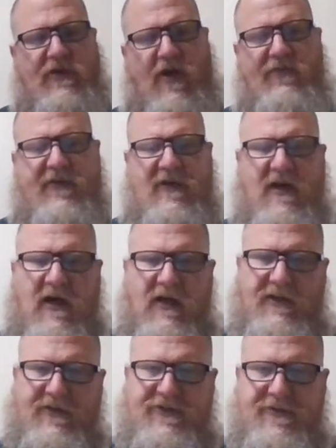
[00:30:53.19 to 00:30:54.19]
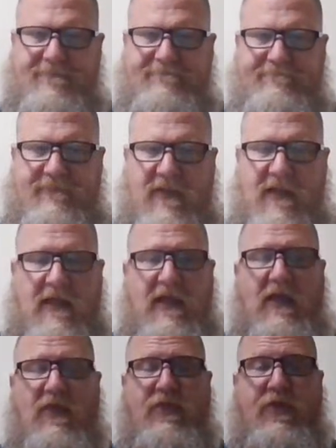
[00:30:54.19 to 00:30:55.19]
off to college.
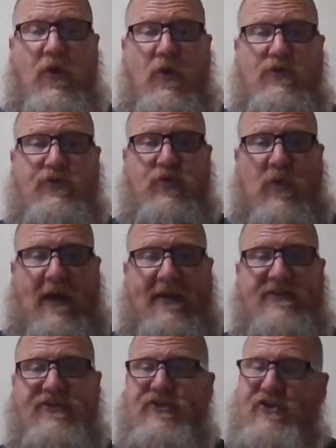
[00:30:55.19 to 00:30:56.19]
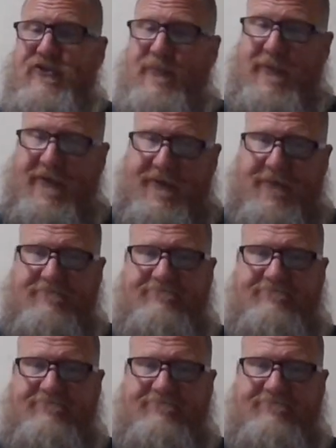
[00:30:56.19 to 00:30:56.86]
Those rights disappear.